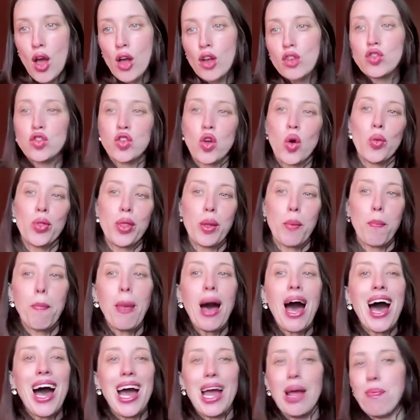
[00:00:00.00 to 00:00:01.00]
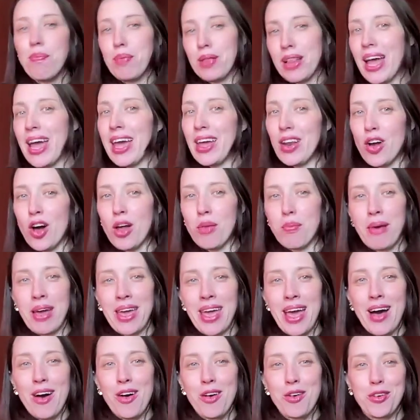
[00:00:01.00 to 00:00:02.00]
So the pipeline on
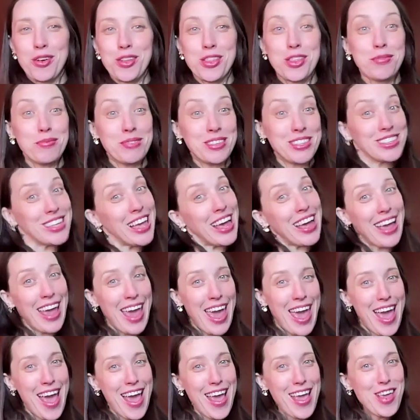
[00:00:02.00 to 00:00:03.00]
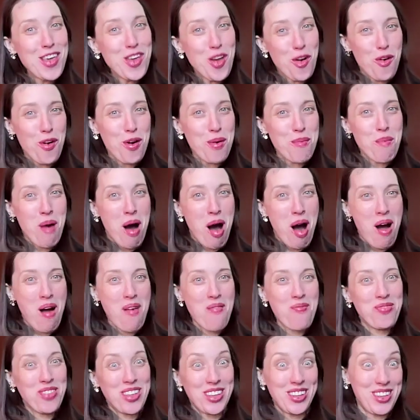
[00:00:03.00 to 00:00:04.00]
my algorithm is like, hey, you're a
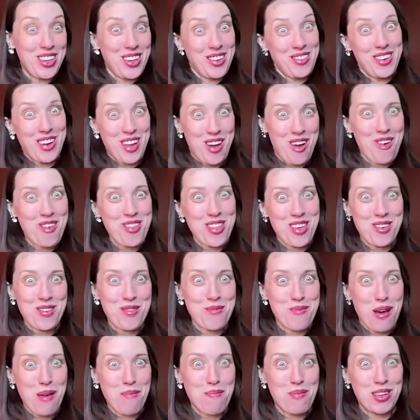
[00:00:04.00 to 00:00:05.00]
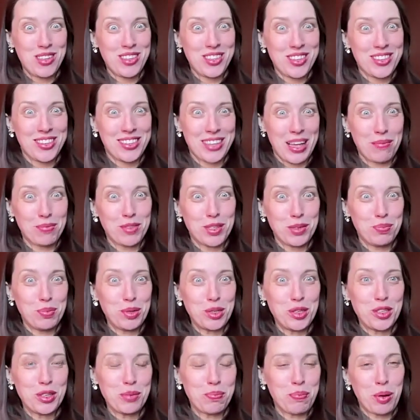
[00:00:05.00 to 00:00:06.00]
mom. Did you know that you might be
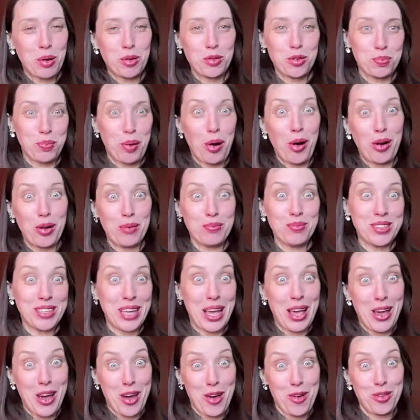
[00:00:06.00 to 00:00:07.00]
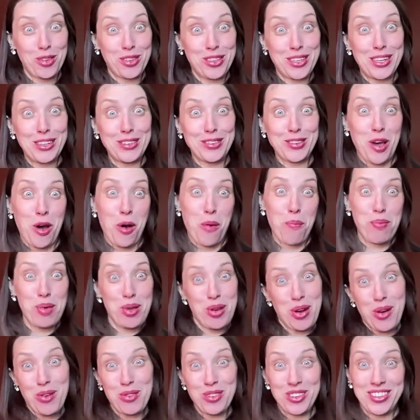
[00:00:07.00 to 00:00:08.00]
susceptible to postpartum psychosis? Hope you
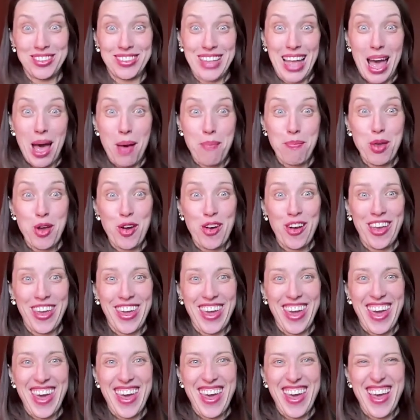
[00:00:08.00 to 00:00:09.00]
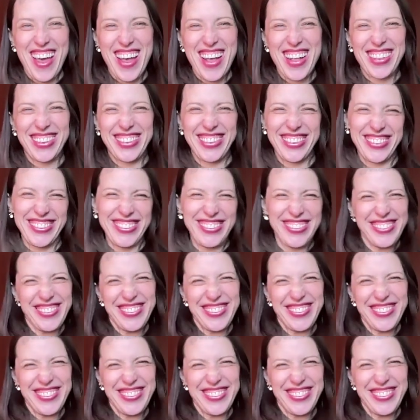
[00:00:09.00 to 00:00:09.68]
don't stab your kids.